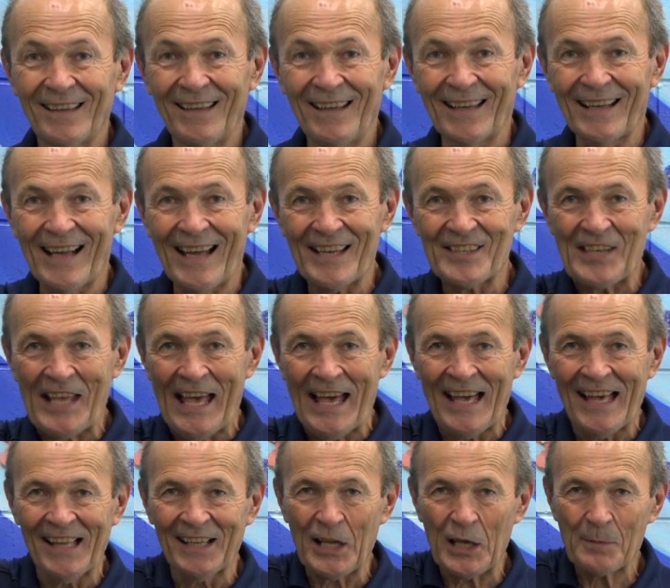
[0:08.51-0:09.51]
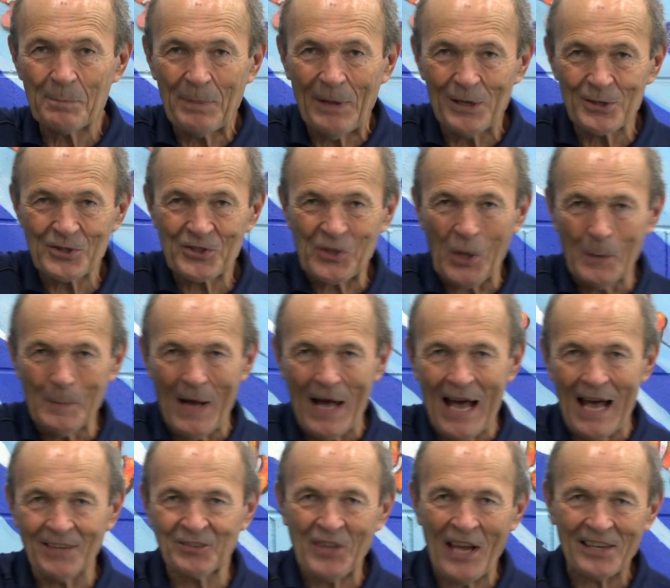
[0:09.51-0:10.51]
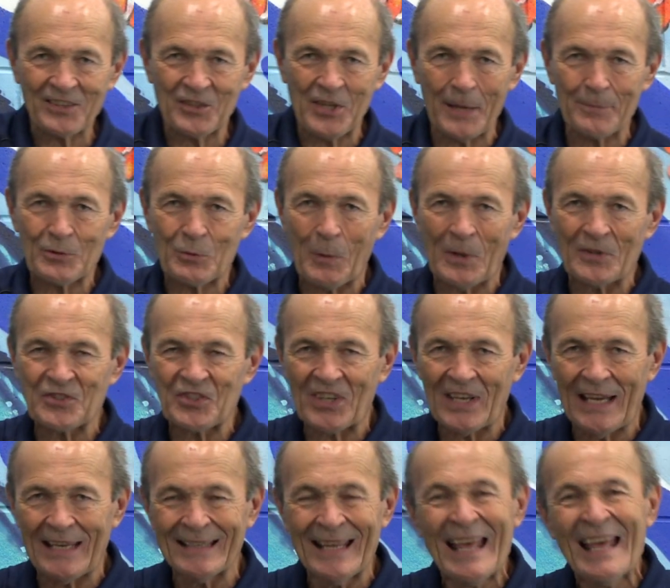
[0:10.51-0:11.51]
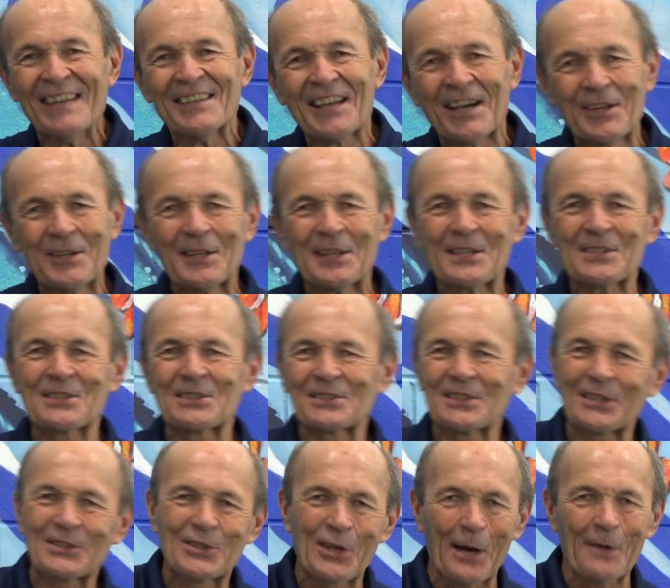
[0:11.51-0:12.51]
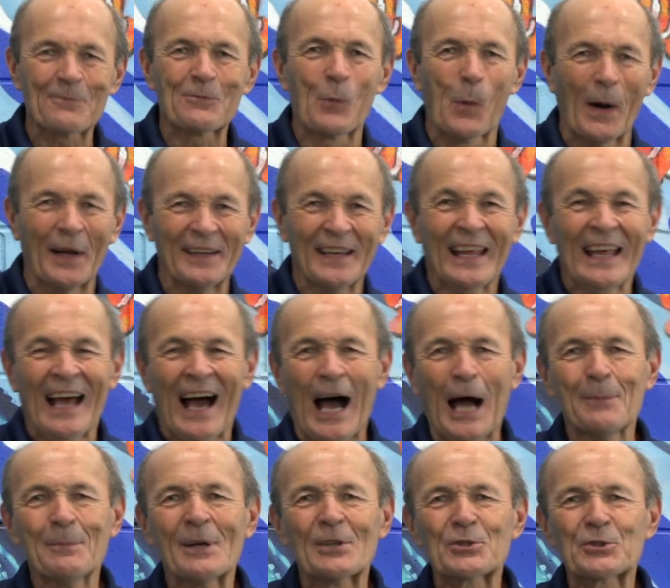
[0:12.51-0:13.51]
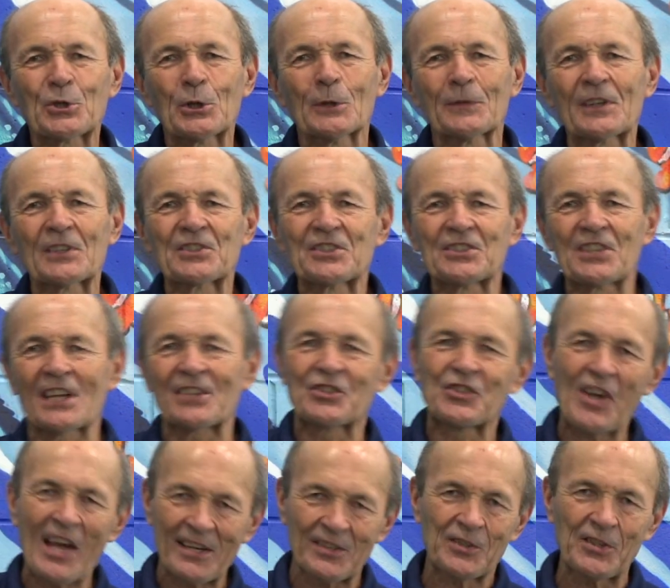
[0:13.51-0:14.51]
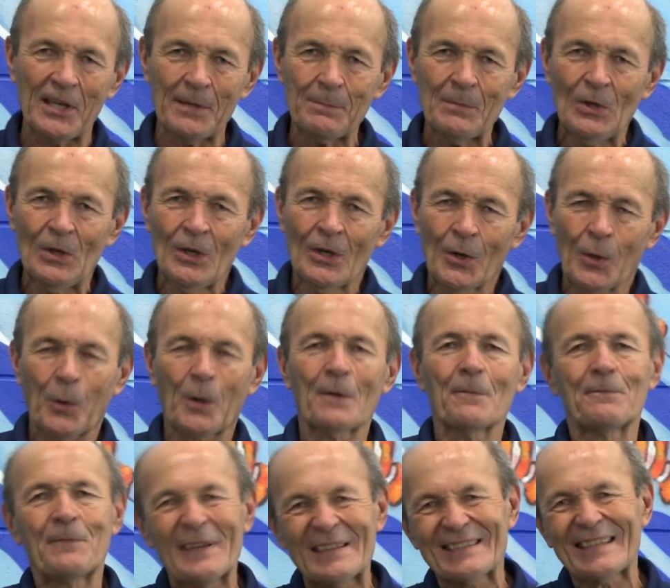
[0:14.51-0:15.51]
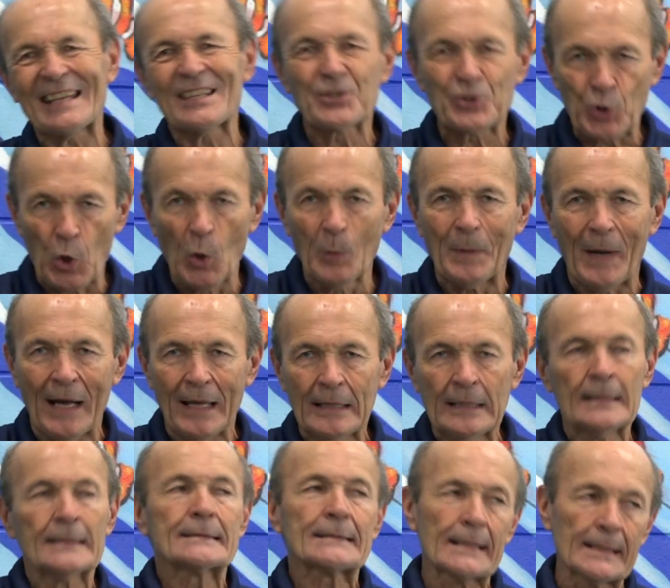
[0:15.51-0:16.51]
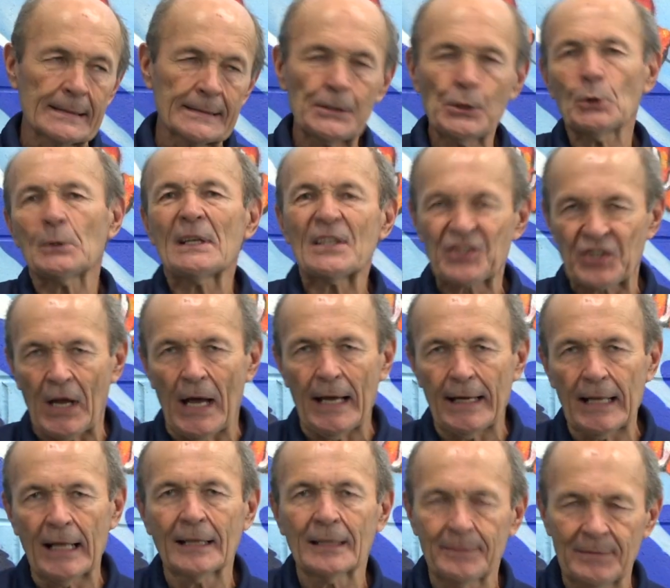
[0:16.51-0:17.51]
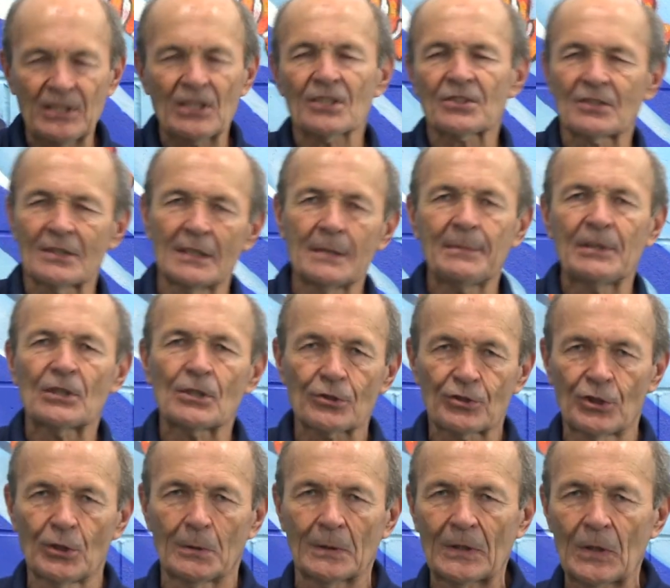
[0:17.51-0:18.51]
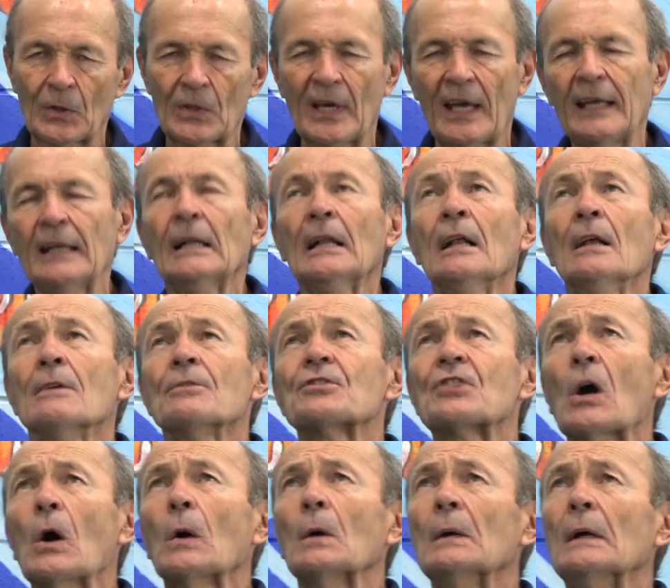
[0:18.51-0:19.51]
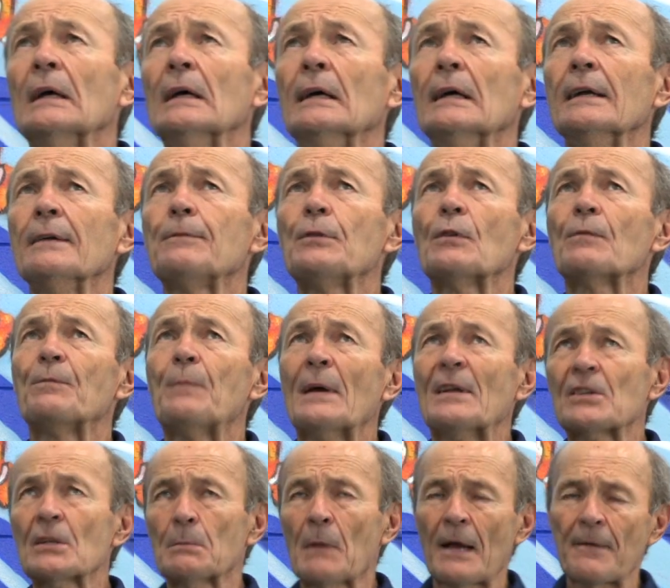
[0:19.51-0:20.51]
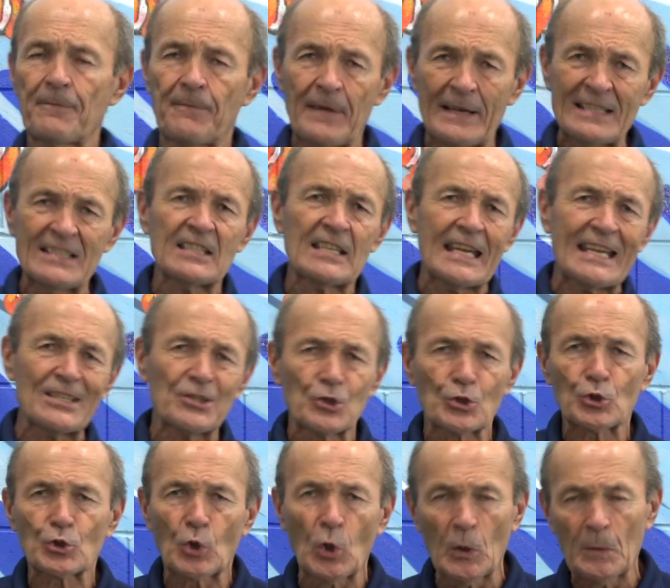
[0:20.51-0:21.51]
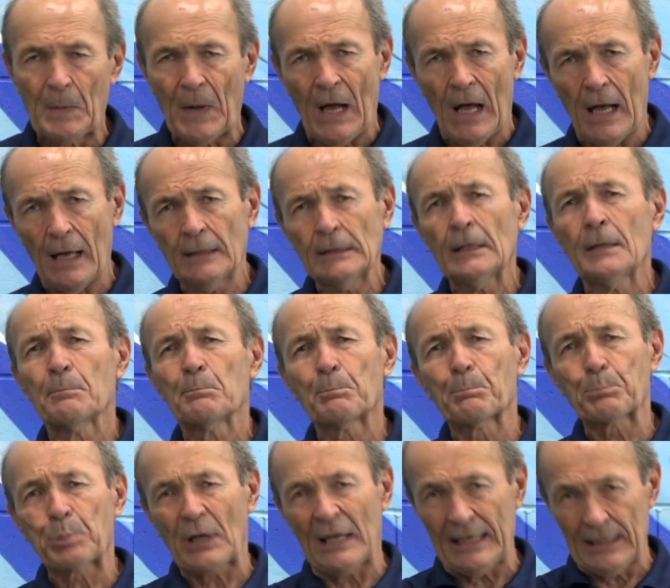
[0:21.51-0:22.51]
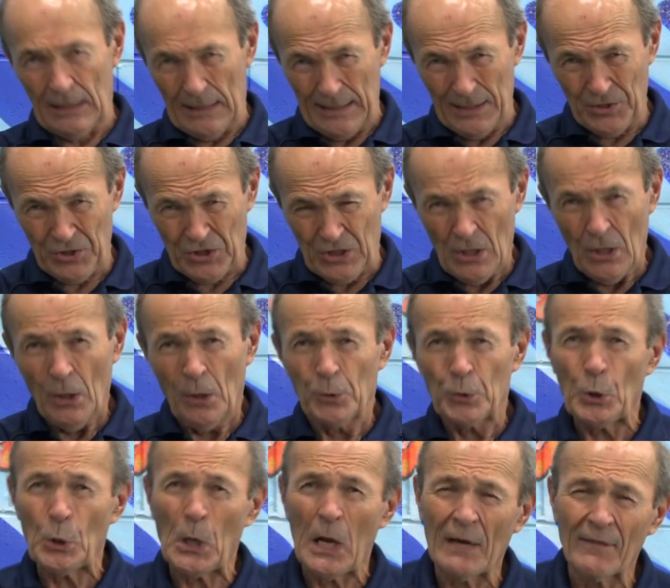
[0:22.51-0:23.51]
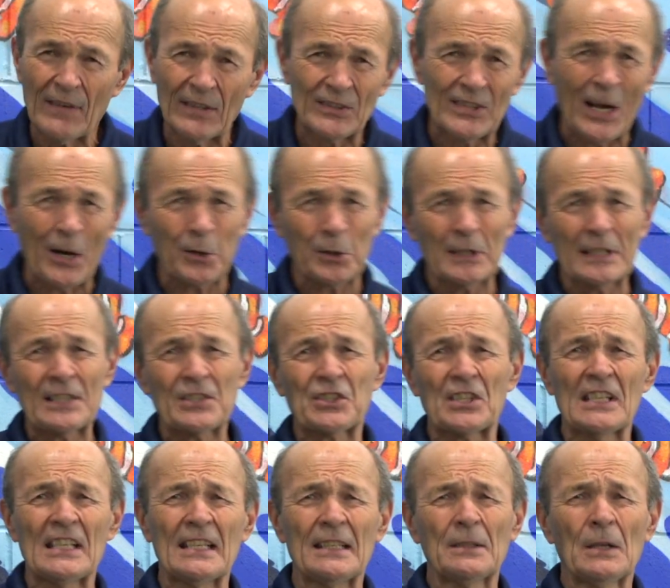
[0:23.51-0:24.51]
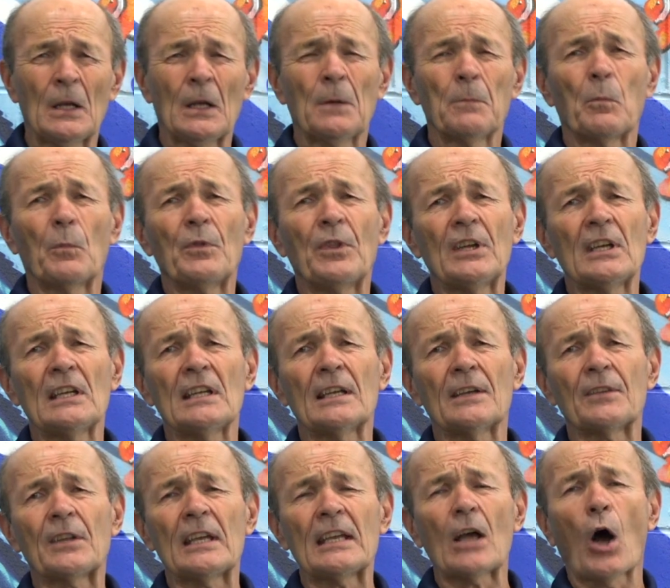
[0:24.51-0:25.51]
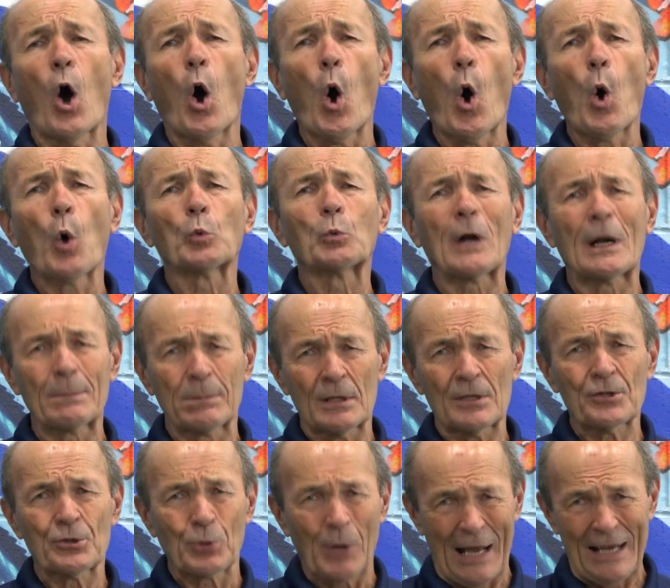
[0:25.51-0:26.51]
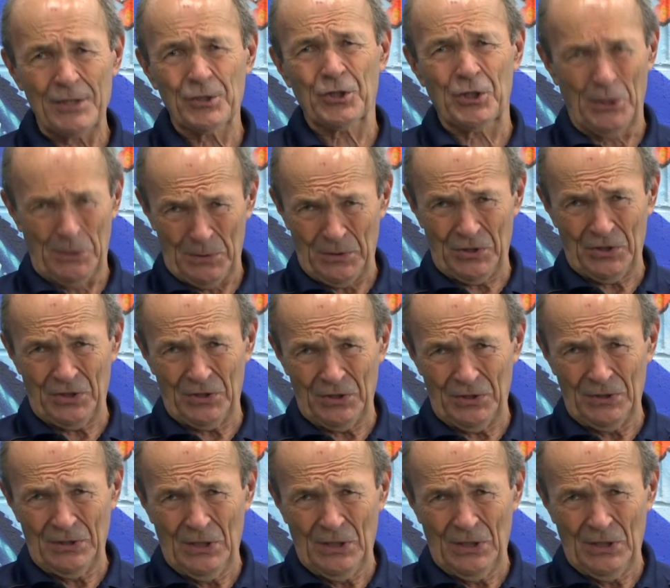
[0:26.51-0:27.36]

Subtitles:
Hey guys, Alec, Peirce, Scuba, tech tips once again. Now this is a tough one. I'm not sure if this is a tech tip or a vintage scuba. So you decide, let me just do it, okay? So if you've been to my vintage scuba playlist, you have undoubtedly seen the all rubber dry suits.